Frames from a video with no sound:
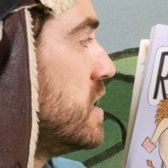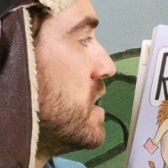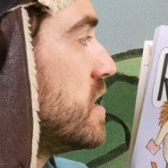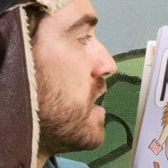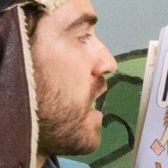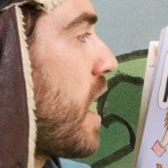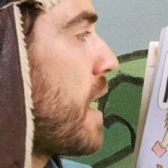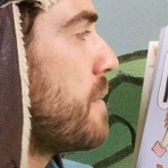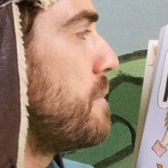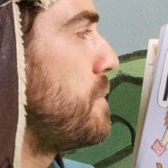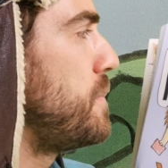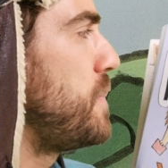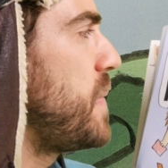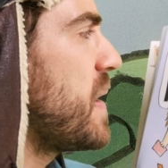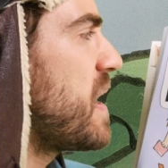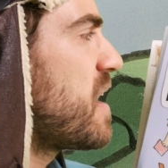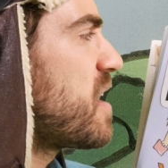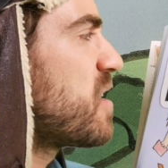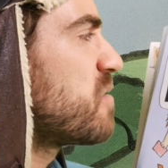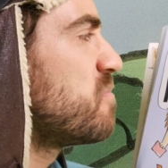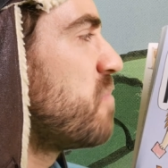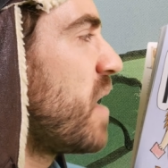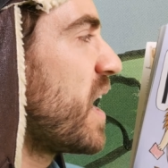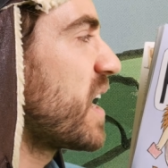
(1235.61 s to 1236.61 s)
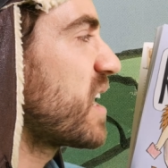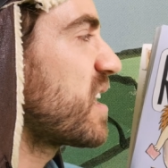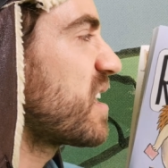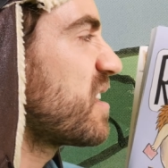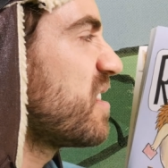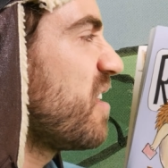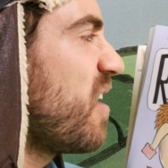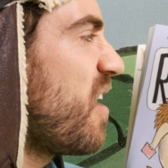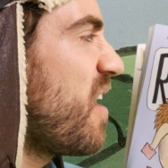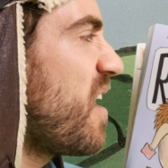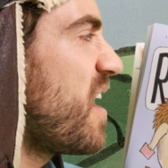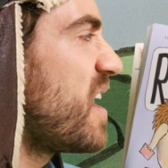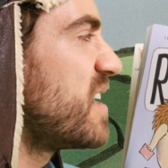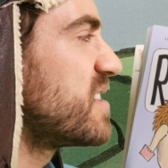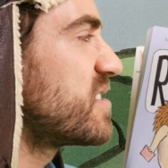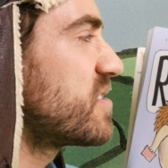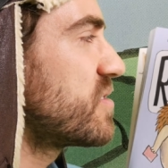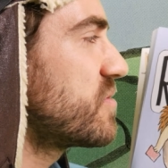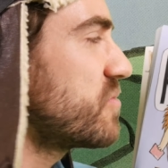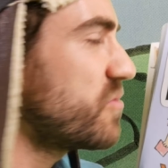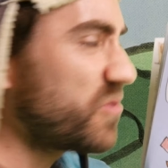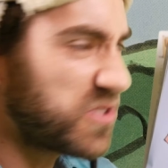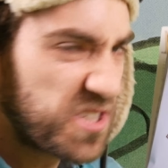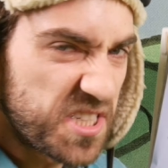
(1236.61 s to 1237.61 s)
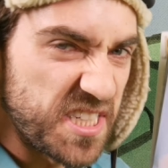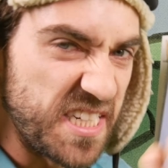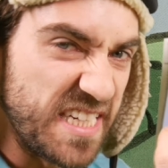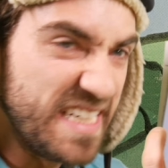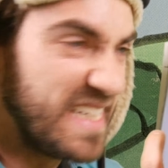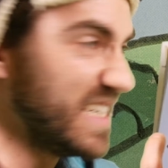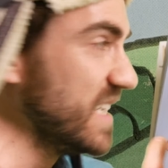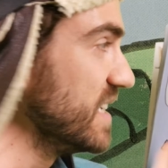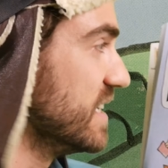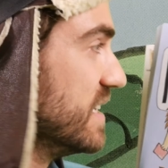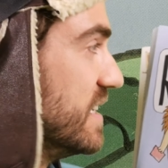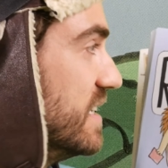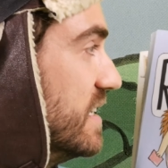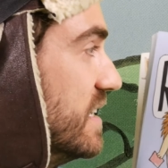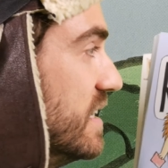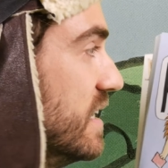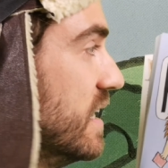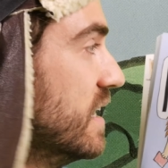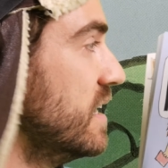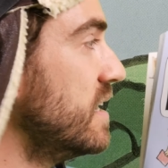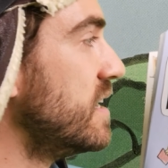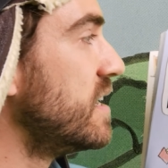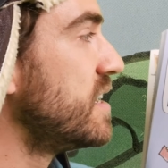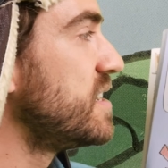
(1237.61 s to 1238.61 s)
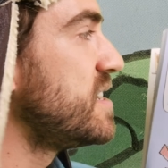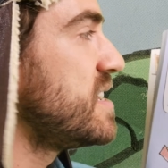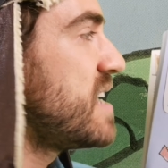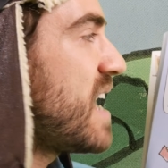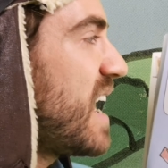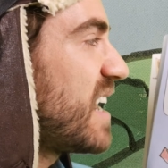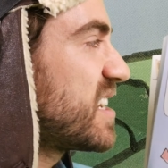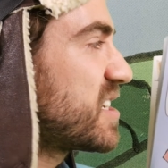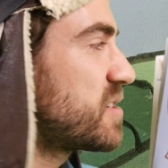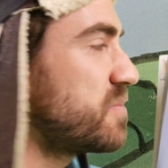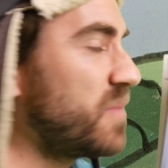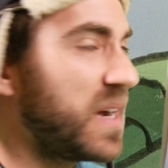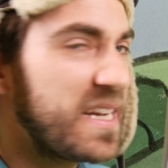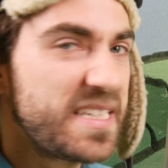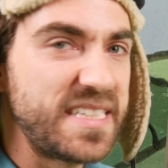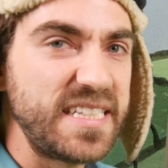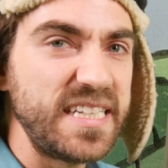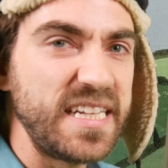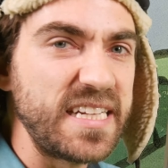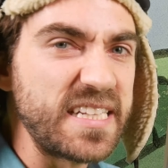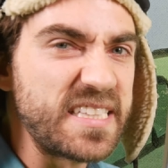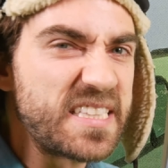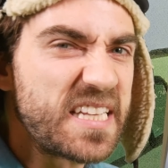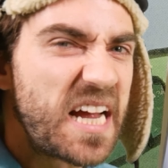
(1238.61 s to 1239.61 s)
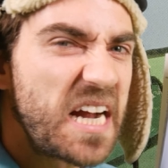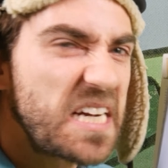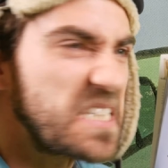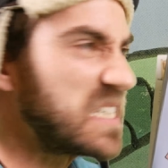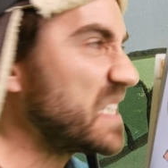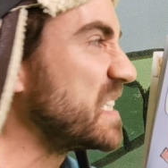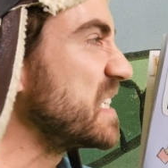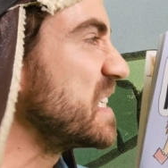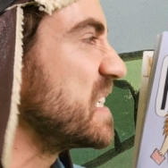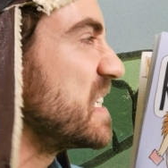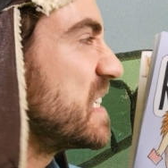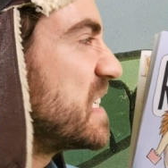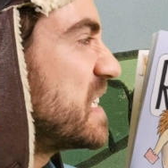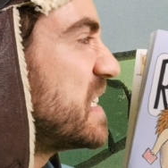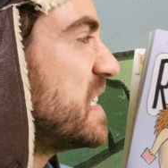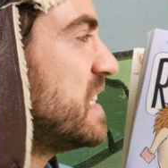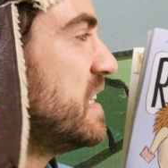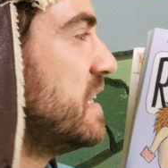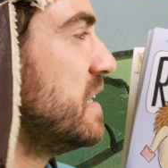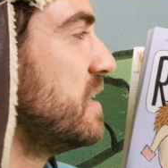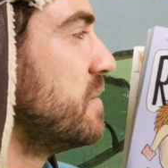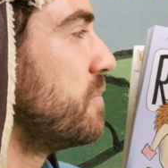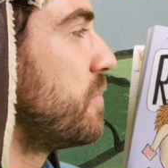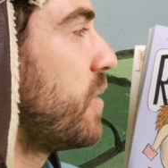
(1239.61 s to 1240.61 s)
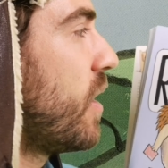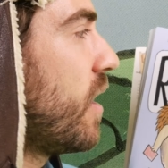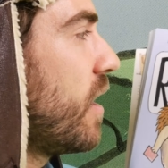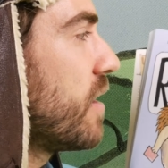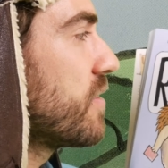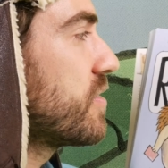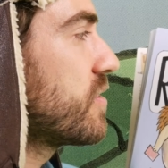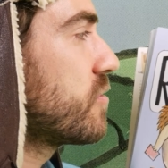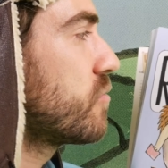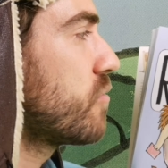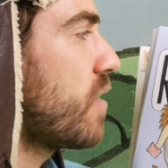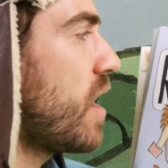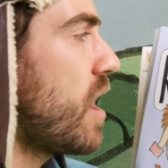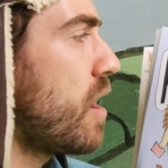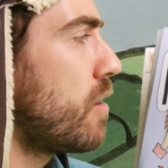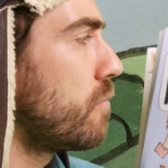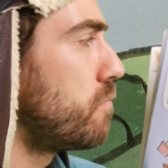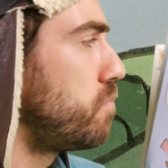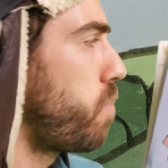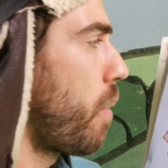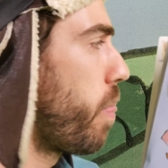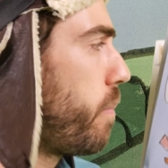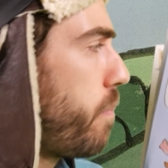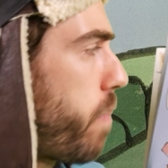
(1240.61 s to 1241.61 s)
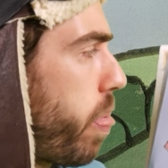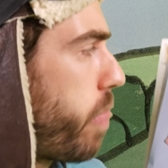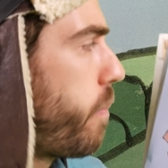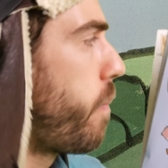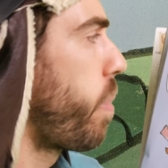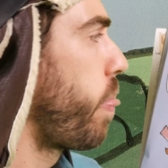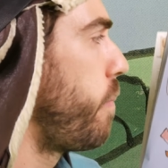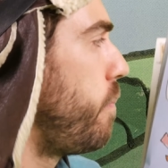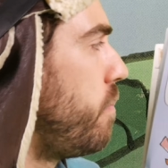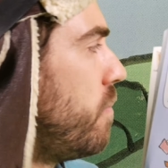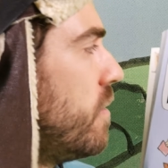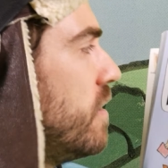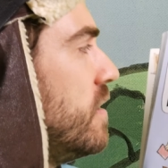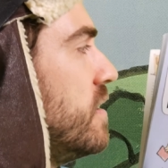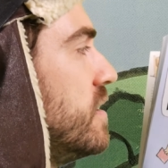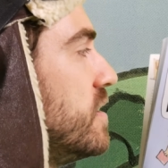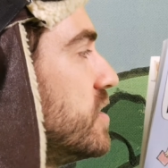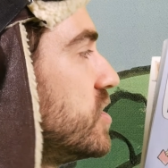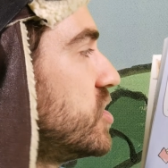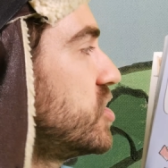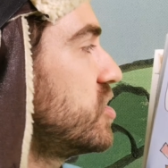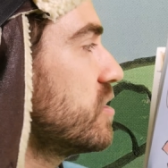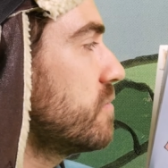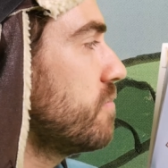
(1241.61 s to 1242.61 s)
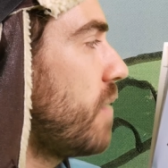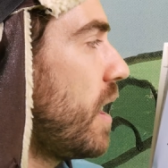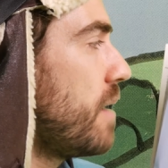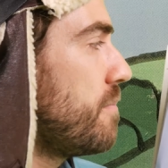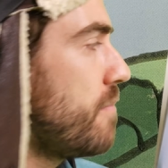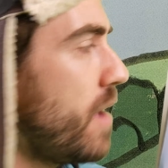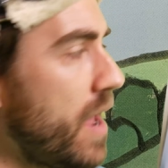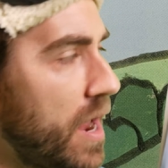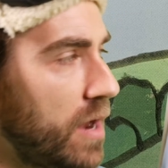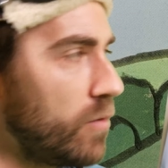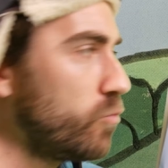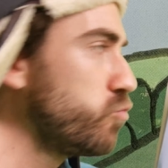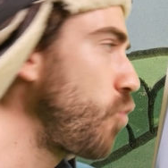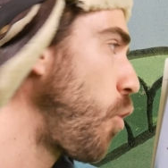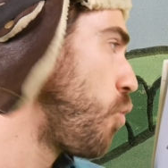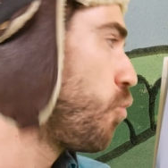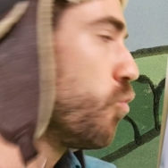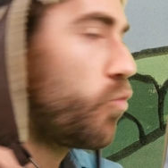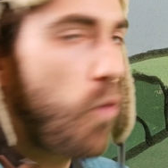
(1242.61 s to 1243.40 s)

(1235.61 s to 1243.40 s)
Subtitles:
I bared my claws, gnashed my teeth, pawed the ground, shook my mane,